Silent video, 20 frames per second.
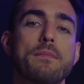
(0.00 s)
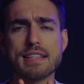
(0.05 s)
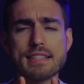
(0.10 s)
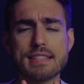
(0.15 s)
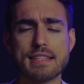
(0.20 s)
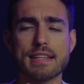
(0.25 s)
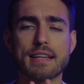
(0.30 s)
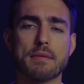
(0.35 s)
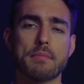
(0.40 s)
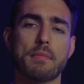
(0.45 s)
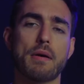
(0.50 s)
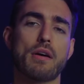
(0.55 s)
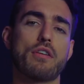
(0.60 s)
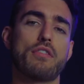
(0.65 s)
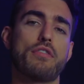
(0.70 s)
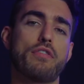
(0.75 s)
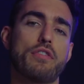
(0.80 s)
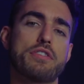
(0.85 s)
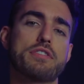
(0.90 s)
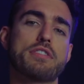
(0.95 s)
Just think about
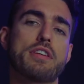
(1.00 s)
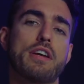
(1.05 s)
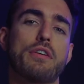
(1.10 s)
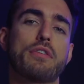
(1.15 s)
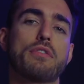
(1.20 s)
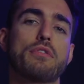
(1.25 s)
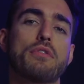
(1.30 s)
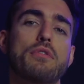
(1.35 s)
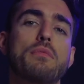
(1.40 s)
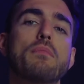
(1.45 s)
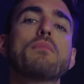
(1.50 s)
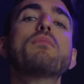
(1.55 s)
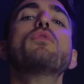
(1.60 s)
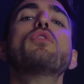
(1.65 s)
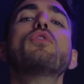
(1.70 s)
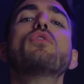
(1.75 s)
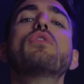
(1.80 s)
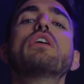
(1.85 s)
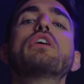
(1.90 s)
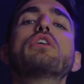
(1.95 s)
it for a second.
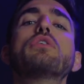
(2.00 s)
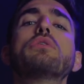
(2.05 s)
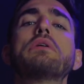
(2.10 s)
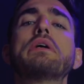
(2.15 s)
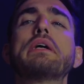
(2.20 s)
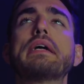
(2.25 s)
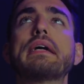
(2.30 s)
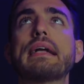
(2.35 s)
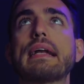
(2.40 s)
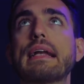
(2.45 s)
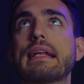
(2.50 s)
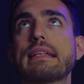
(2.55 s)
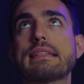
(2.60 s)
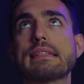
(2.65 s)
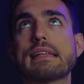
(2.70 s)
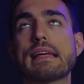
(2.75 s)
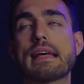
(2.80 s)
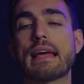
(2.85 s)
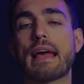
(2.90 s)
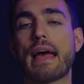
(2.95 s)
You are doing, let's
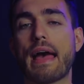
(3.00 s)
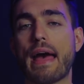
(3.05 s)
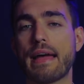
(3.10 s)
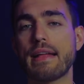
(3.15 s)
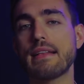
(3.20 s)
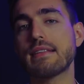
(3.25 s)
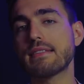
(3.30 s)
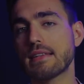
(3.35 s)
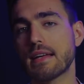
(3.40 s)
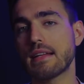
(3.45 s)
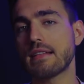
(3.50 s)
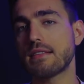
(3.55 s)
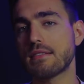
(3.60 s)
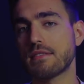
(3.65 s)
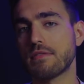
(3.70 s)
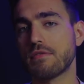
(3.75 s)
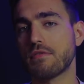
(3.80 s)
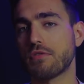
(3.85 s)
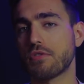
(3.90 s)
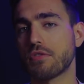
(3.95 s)
say, 8
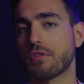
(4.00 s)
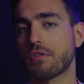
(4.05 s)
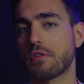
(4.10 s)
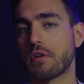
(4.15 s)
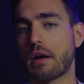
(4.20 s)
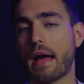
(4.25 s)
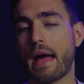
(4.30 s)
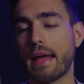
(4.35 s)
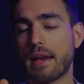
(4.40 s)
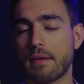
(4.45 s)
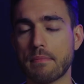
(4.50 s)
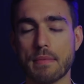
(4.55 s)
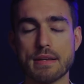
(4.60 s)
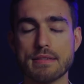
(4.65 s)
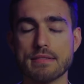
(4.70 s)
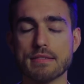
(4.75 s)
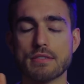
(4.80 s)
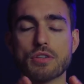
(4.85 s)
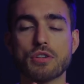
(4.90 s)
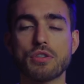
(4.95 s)
sets for any
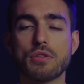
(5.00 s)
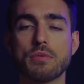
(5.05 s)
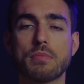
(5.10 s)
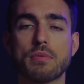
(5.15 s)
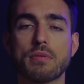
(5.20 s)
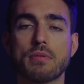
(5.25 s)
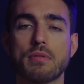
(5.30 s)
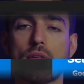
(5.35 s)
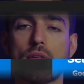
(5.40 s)
muscle group